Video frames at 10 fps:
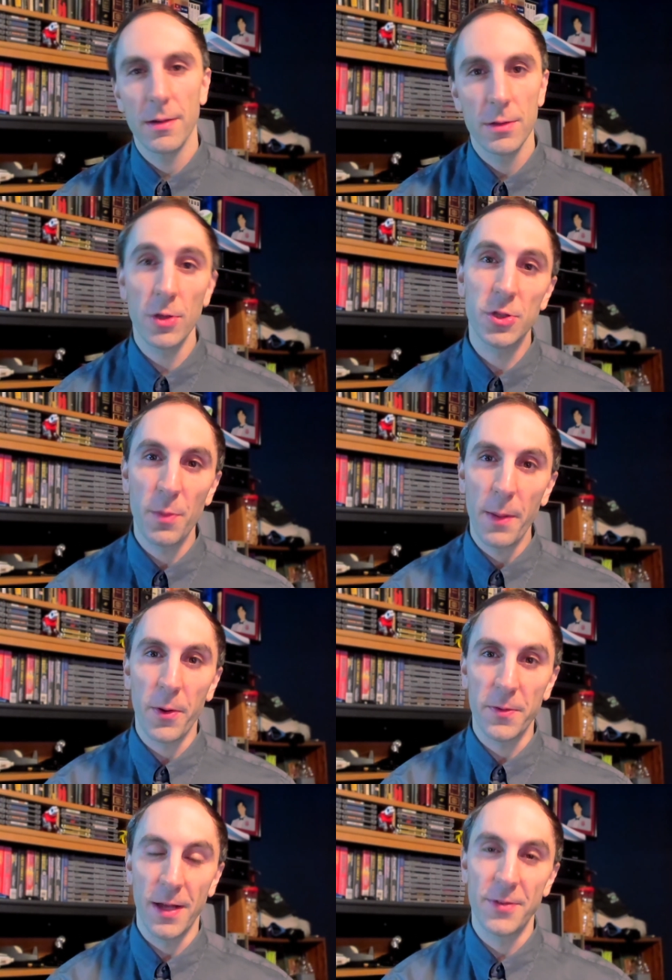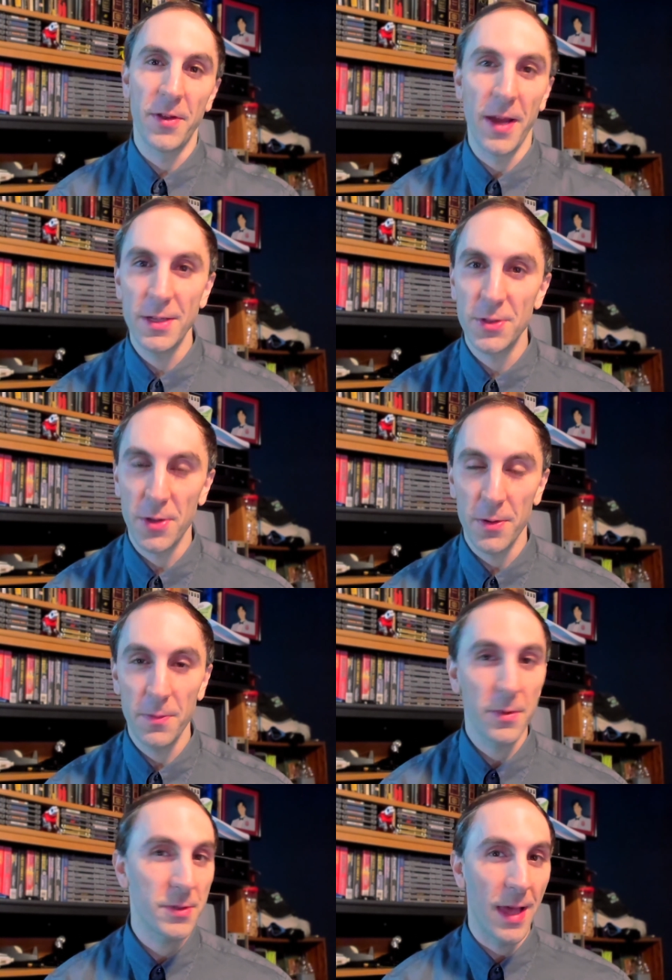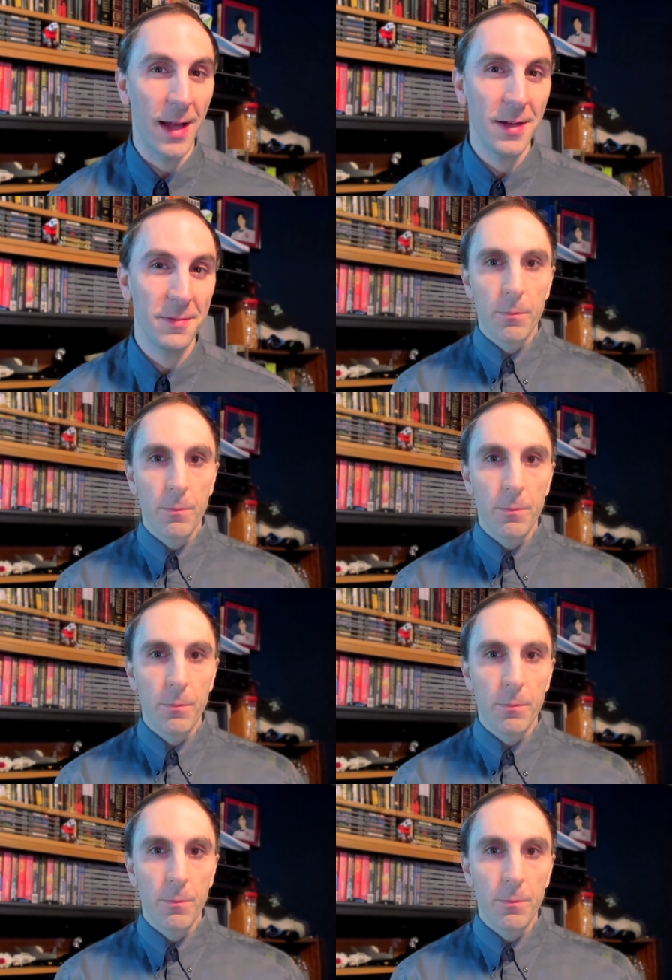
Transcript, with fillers: It's also my birthday today, so there's that.